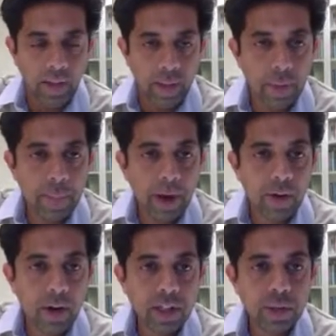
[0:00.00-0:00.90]
And then my
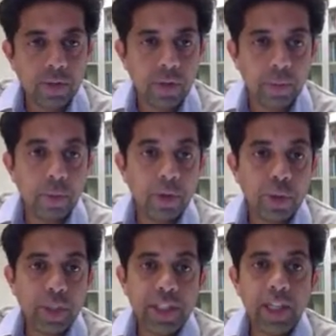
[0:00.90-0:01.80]
background so I've got more than
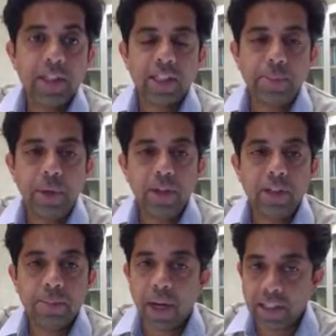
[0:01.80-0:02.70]
20 years'
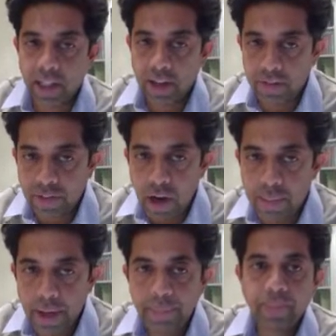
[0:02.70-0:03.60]
experience in biotech and
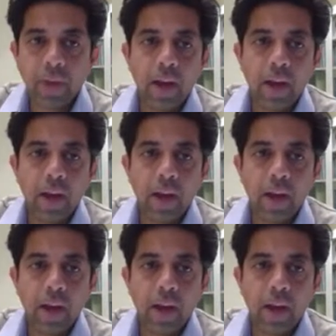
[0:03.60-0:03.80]
pharma.